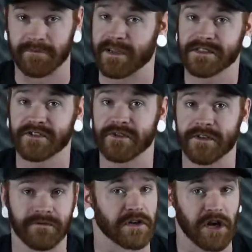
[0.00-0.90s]
are best
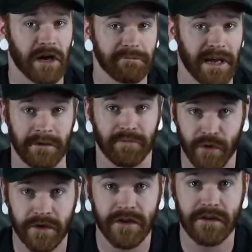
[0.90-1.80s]
suited for compact
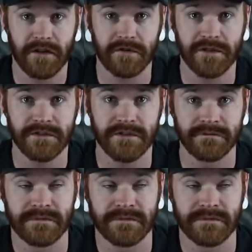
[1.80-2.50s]
ported enclosures